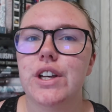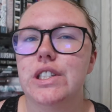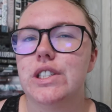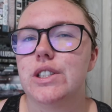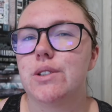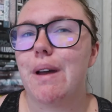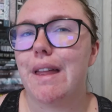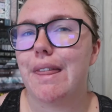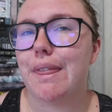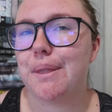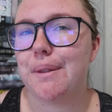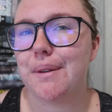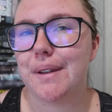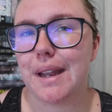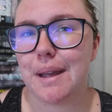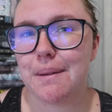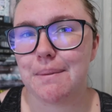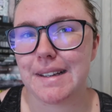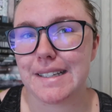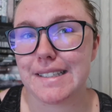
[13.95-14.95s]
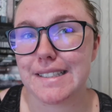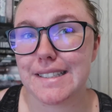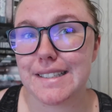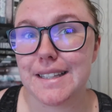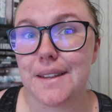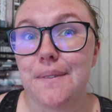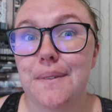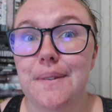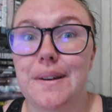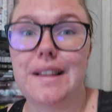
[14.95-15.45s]
So I thought I might just
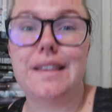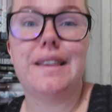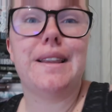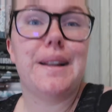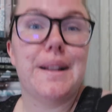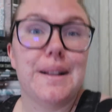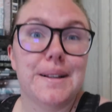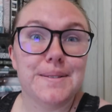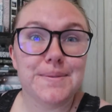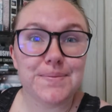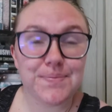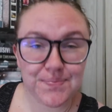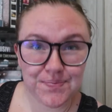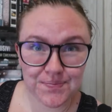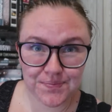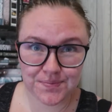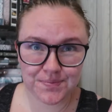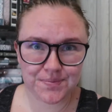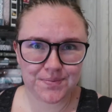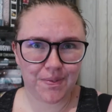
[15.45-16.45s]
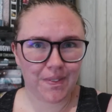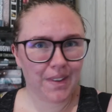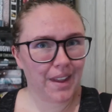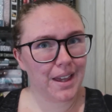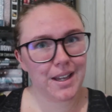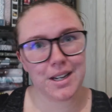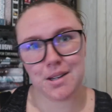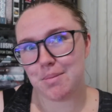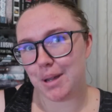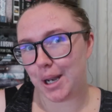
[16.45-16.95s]
give you a little
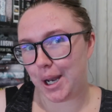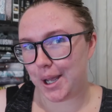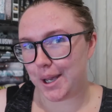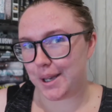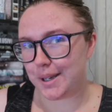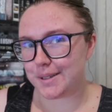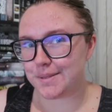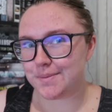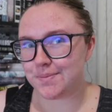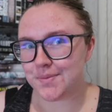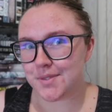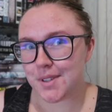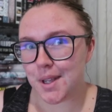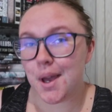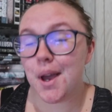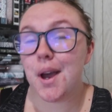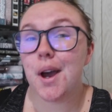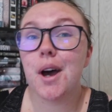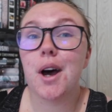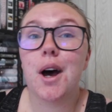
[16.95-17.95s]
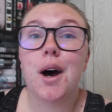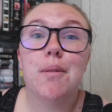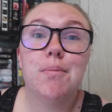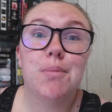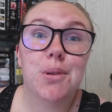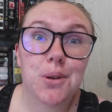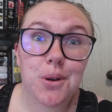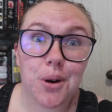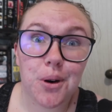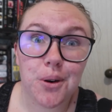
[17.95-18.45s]
bit of a
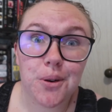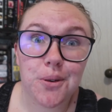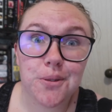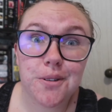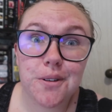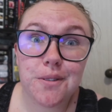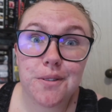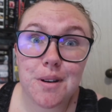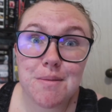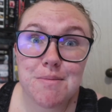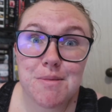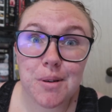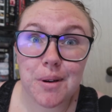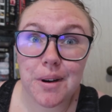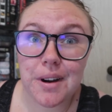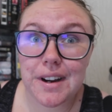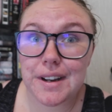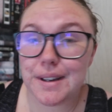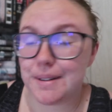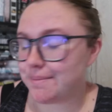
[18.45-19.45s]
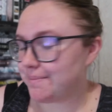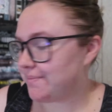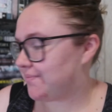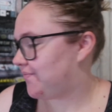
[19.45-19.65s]
book haul for February.